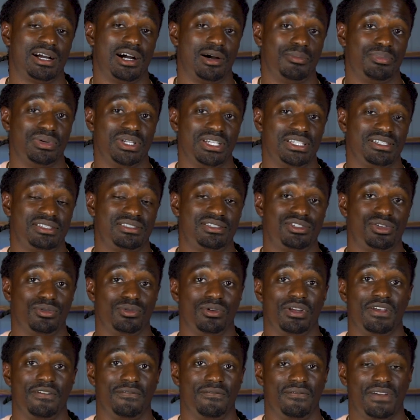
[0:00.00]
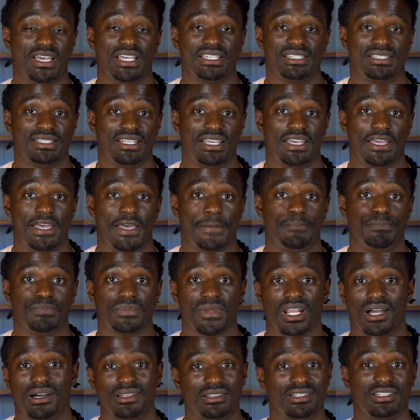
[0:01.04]
companies to invest in,
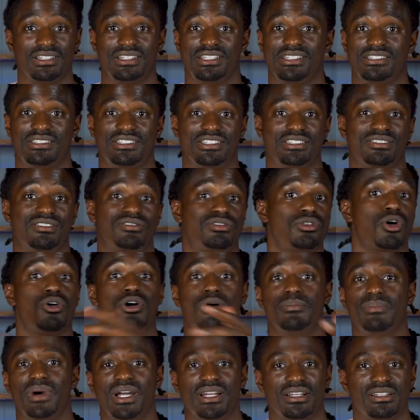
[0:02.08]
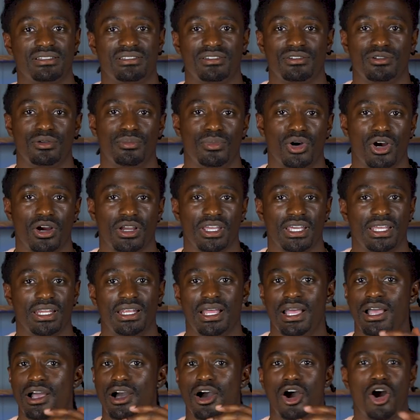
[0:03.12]
other than just throwing money into the
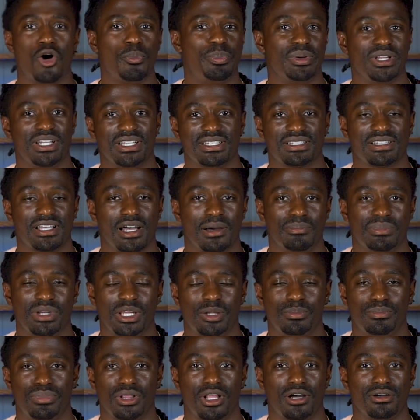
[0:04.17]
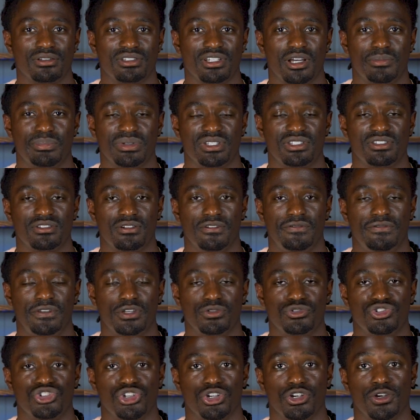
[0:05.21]
market, hoping this company blows up into the
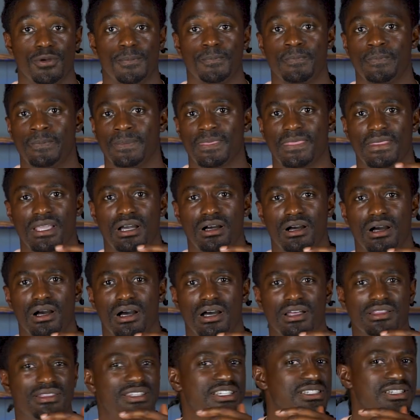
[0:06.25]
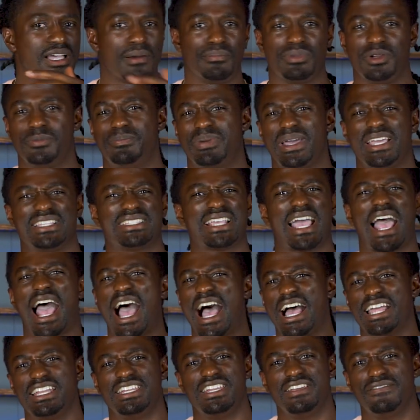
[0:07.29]
future. Uh, this company pays a
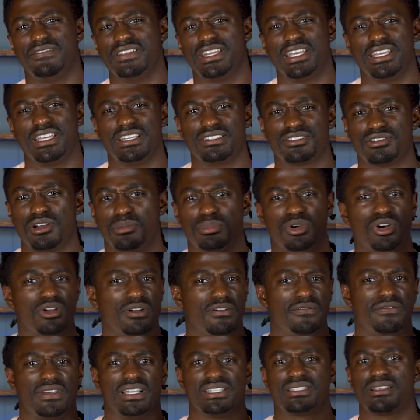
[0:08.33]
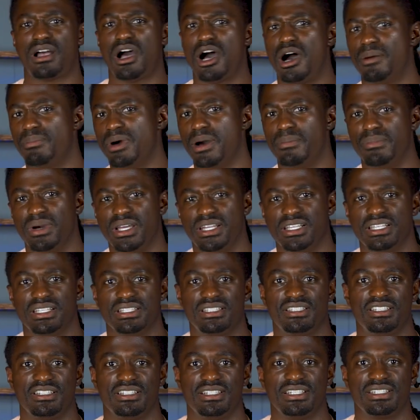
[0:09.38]
high dividend, so I'm gonna invest all my money
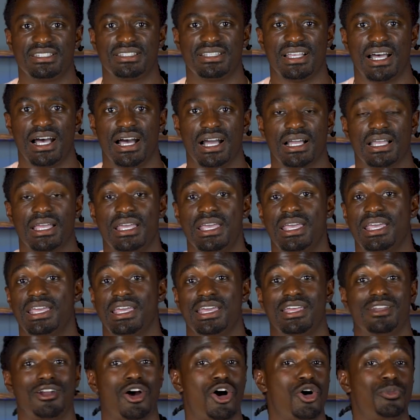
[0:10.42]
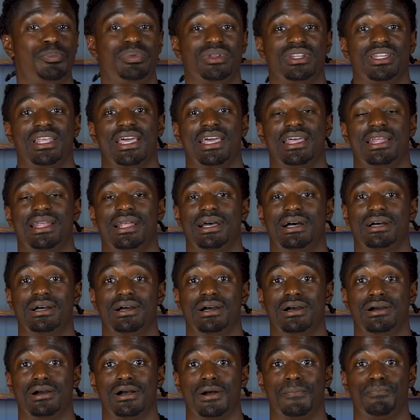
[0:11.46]
into this stock and hoping that
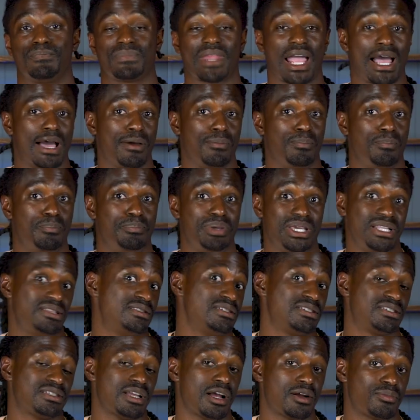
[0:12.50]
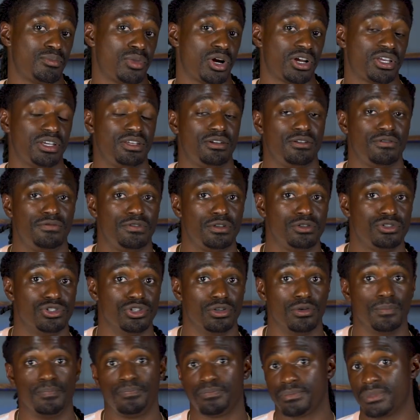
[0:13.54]
um, I beat the stock market in the
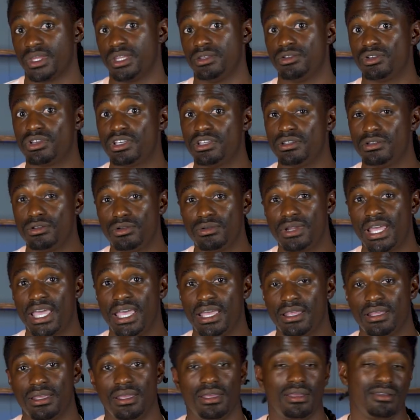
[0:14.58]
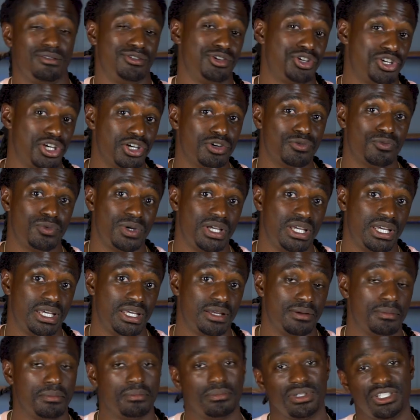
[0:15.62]
future. You could do that, you could
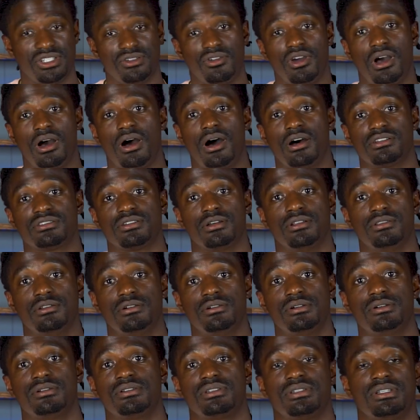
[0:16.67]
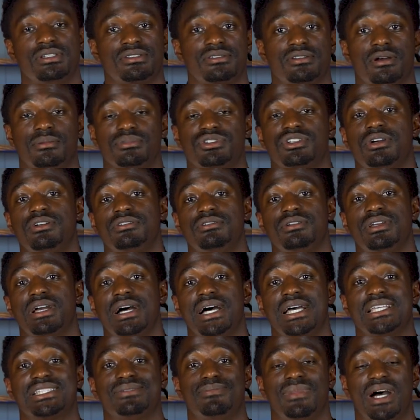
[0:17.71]
win, but you could also lose. So I'm showing you
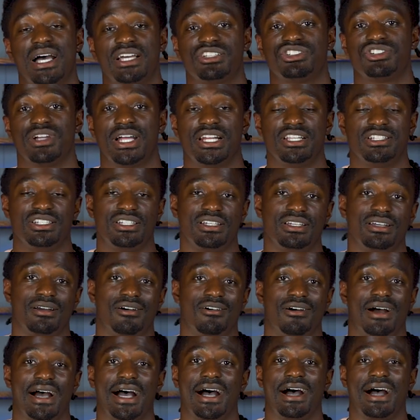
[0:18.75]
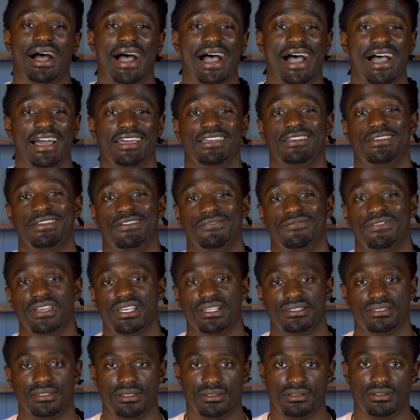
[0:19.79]
guys my strategy on how I
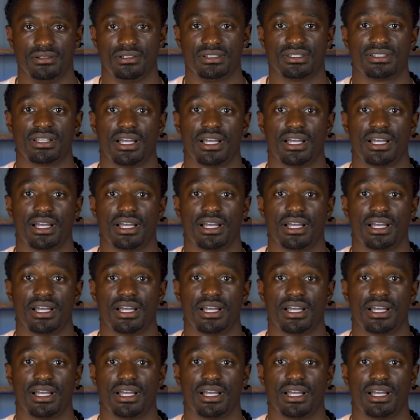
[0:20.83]
invest into the